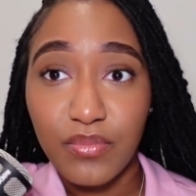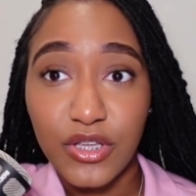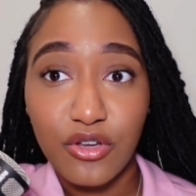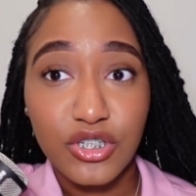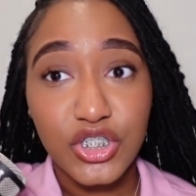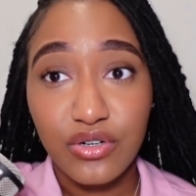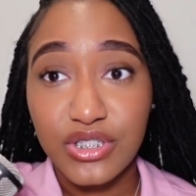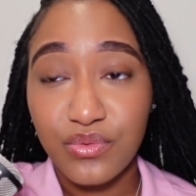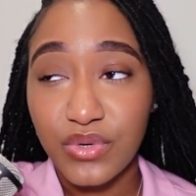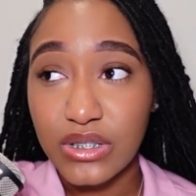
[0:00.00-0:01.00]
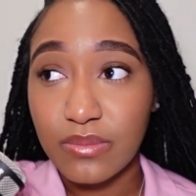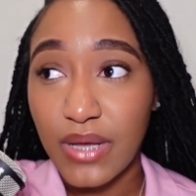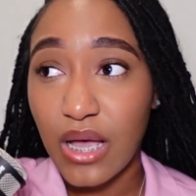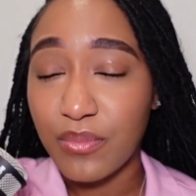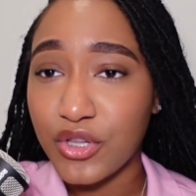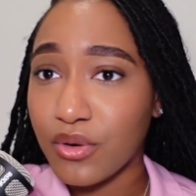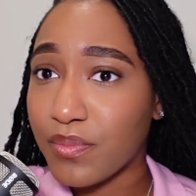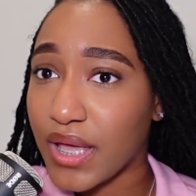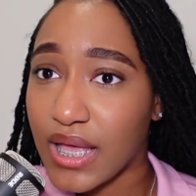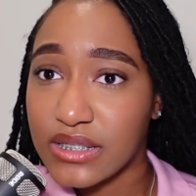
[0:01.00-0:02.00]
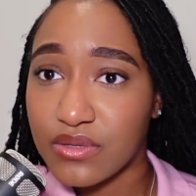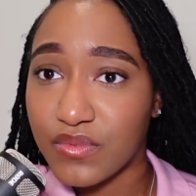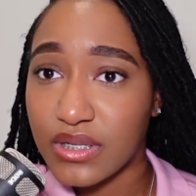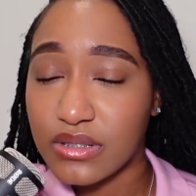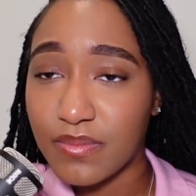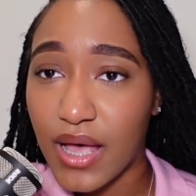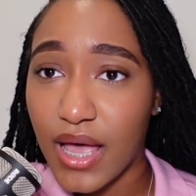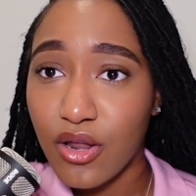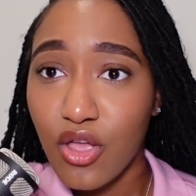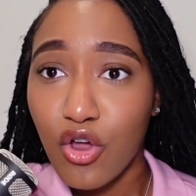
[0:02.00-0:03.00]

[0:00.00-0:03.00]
Put your shirts in one spot, put your pants in one spot,